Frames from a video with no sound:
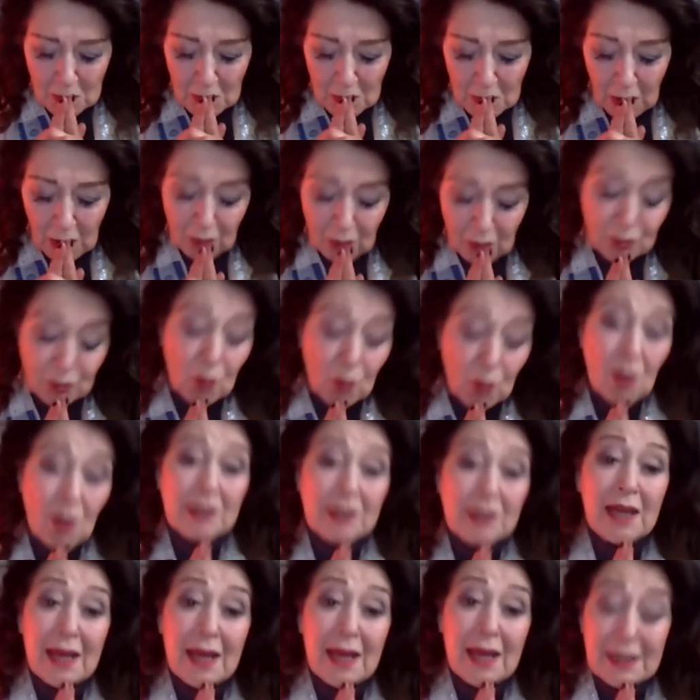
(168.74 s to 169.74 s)
On the
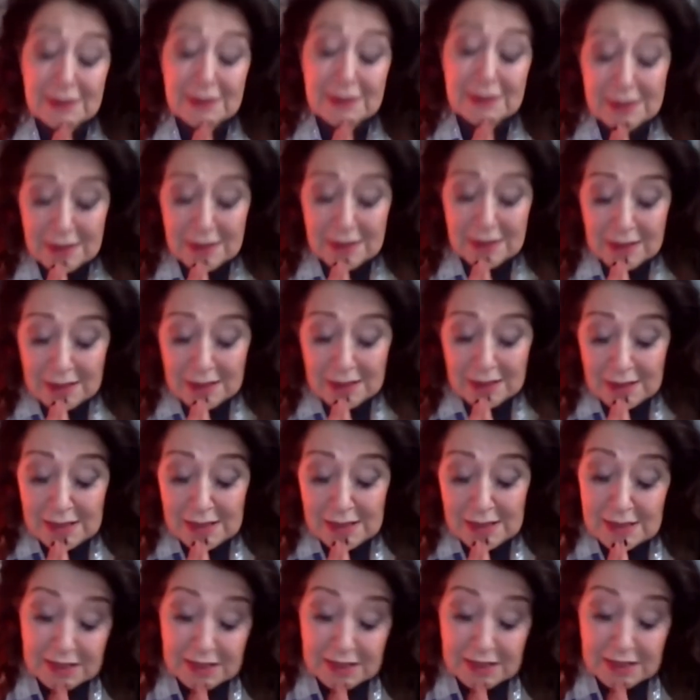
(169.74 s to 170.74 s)
one hand,
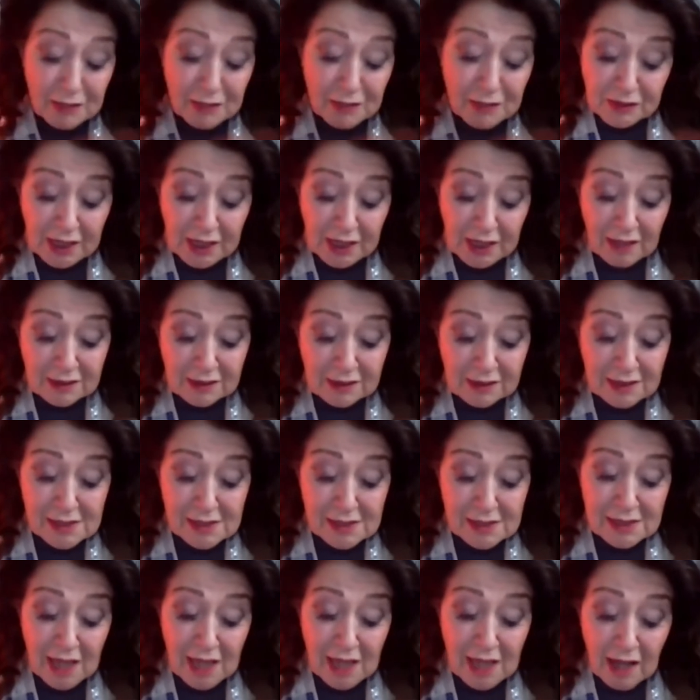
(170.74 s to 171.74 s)
he saved
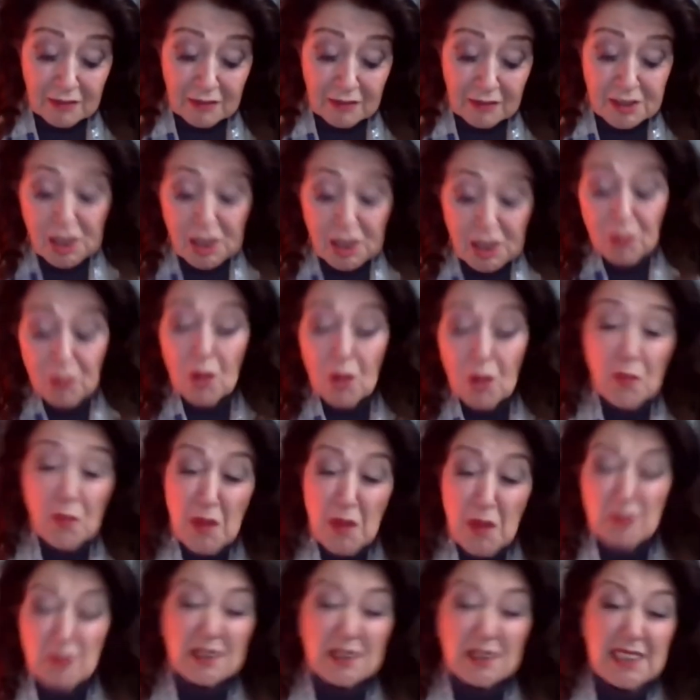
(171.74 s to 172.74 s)
countless lives. No more
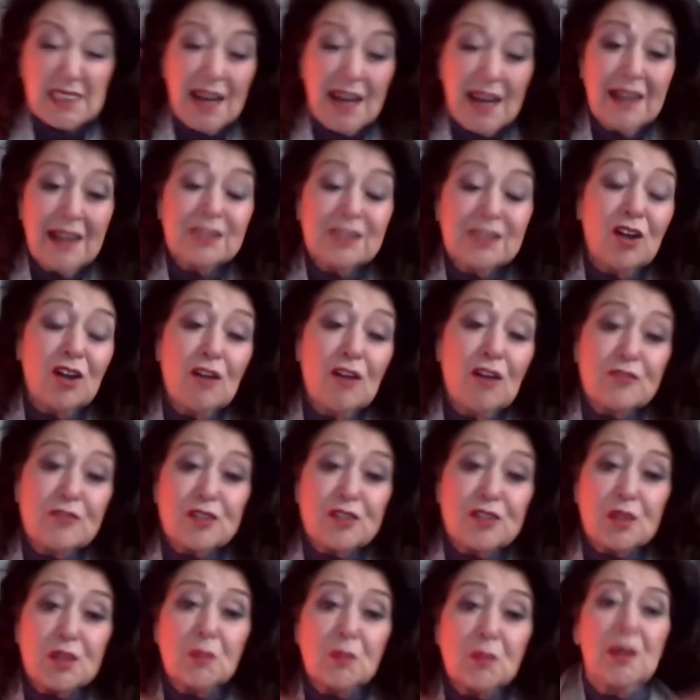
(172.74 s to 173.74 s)
people died
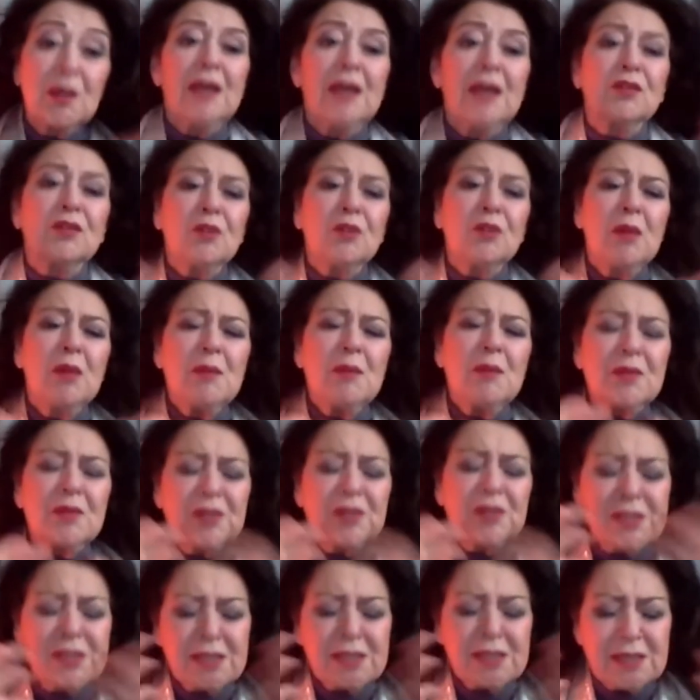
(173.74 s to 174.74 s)
after the plague. Remember,
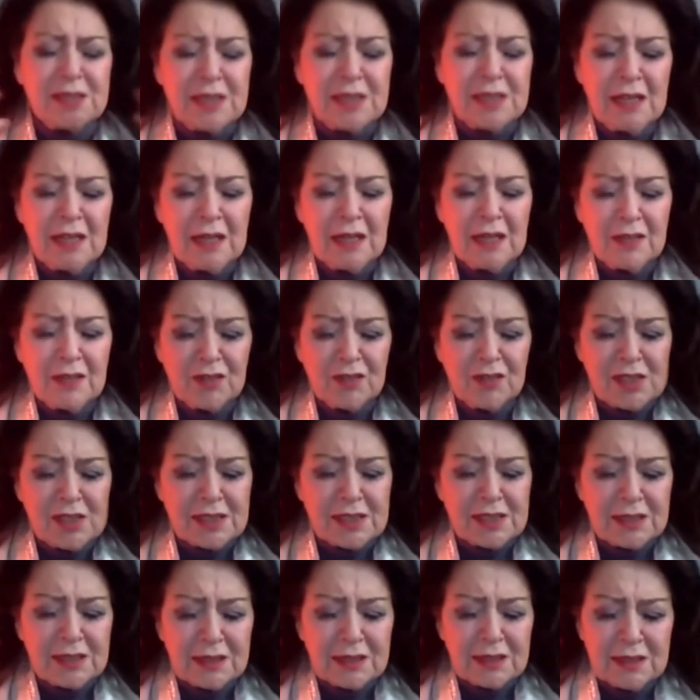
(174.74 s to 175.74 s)
this is
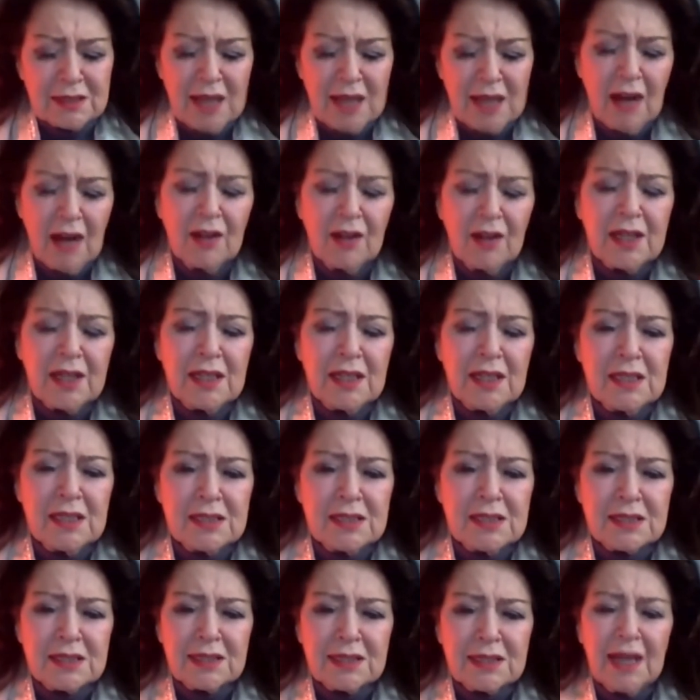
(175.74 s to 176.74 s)
this now
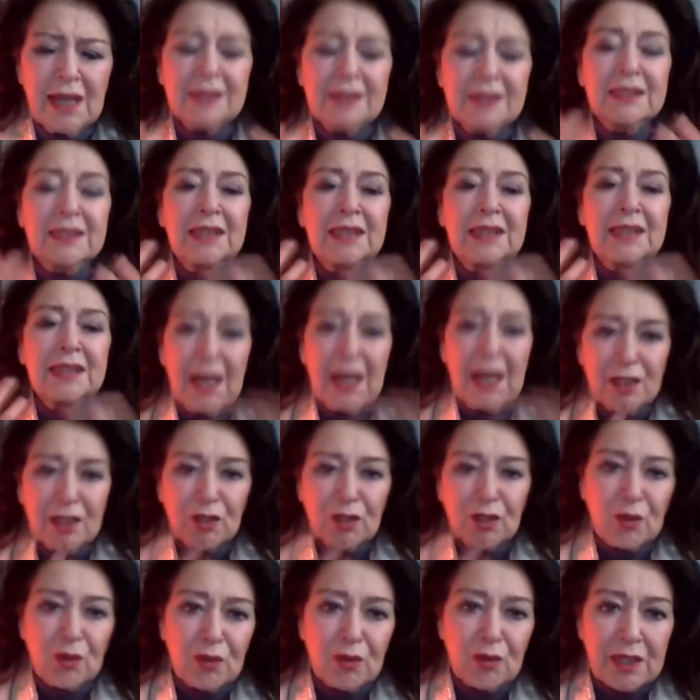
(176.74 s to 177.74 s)
is like an
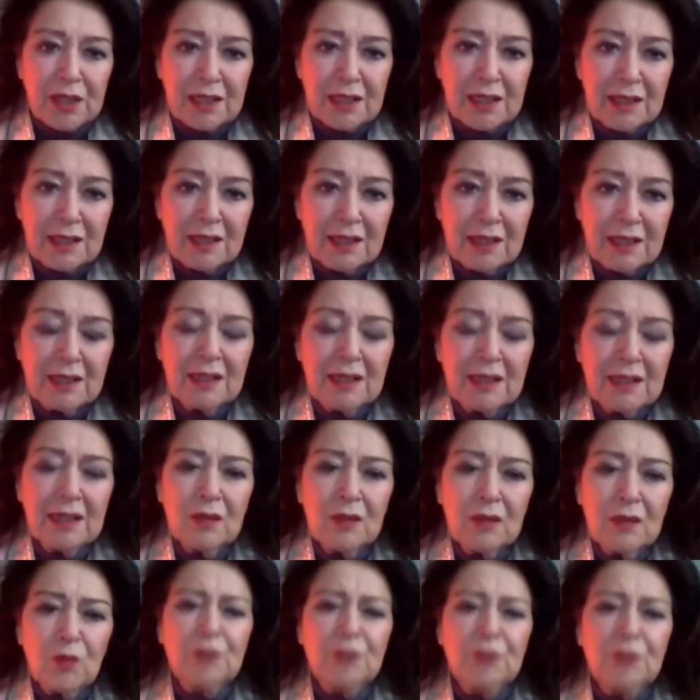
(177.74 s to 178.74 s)
allegory.
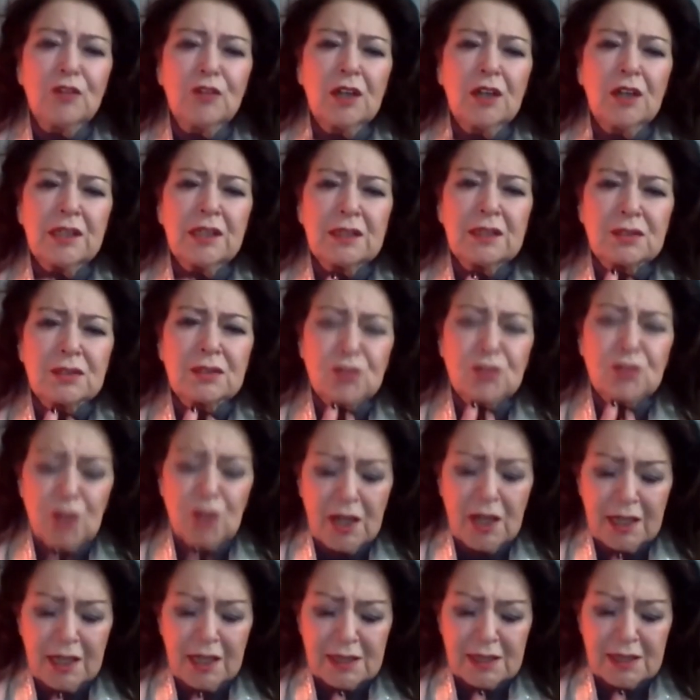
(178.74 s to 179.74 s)
We've got to
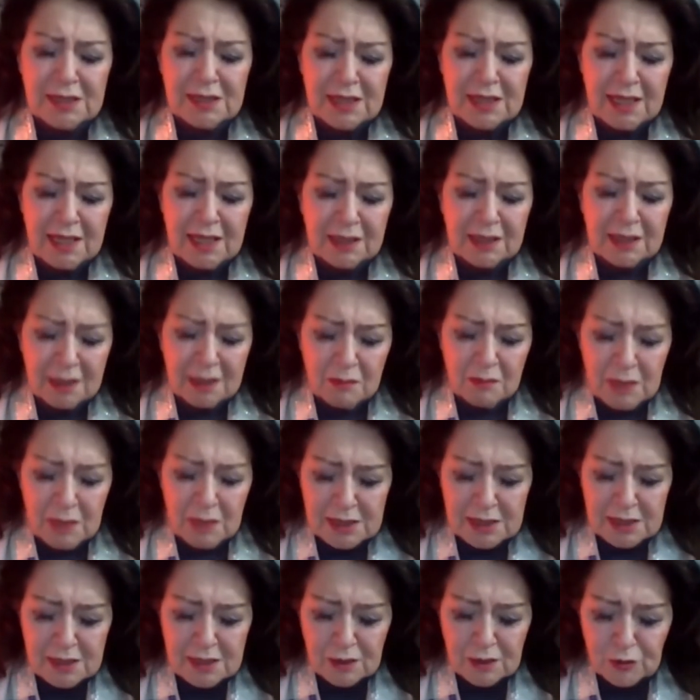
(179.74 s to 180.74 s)
try and take a
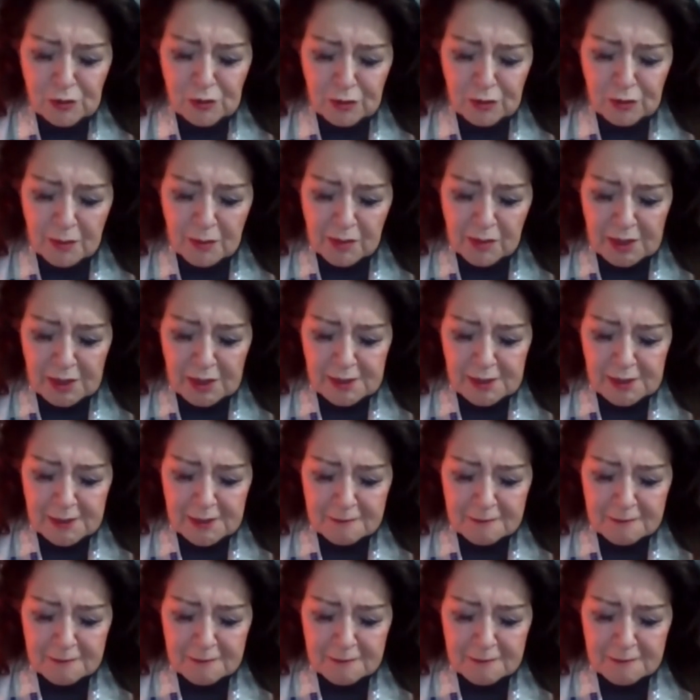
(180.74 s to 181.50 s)
message from this.